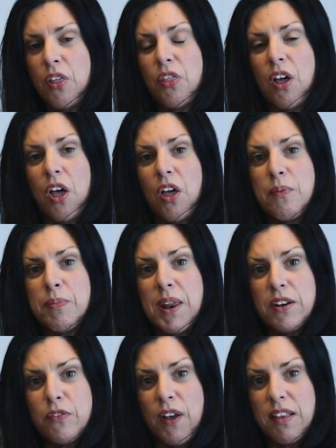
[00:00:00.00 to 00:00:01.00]
the
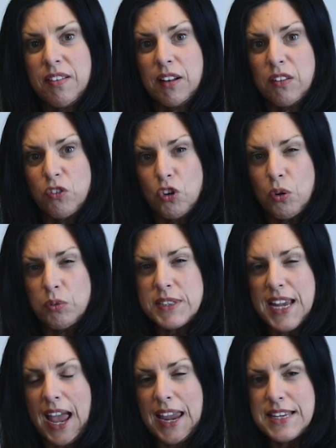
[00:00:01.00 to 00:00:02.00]
blood vessels don't
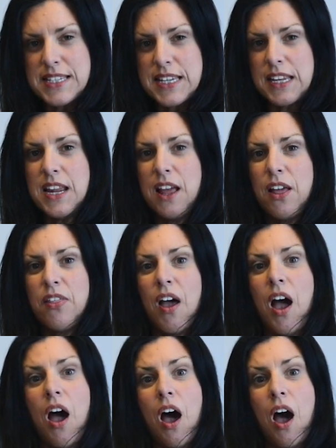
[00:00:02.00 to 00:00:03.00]
tighten, the
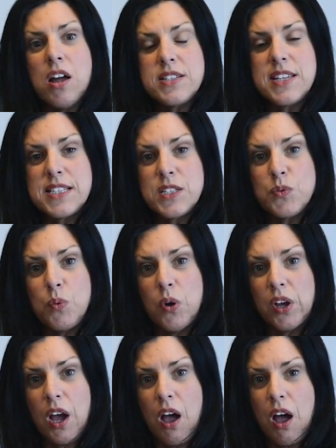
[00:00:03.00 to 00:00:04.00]
heart doesn't
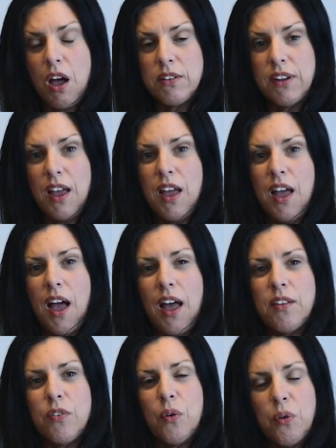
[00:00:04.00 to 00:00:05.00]
work harder,
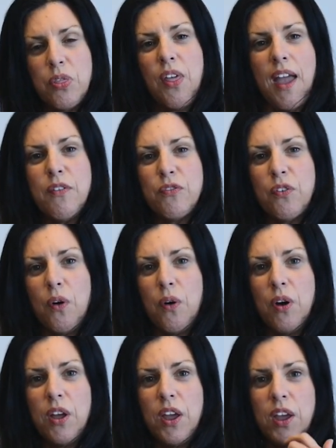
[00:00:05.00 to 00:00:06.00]
and so
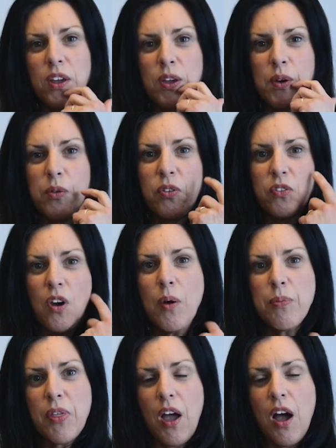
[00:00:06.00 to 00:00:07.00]
therefore you
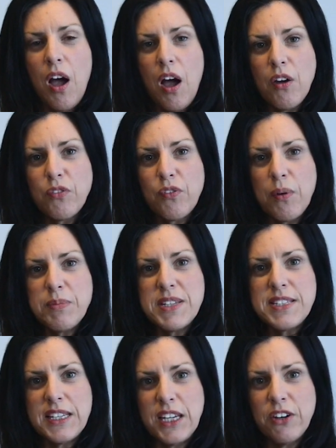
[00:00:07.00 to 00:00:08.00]
stop the heart from
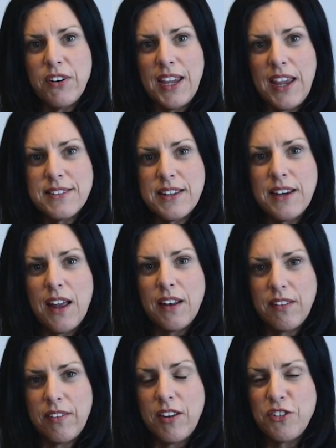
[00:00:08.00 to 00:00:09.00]
deteriorating
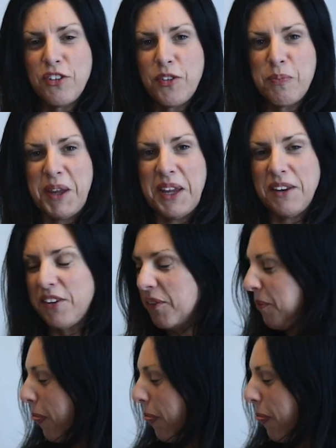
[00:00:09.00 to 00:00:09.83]
at such a speed.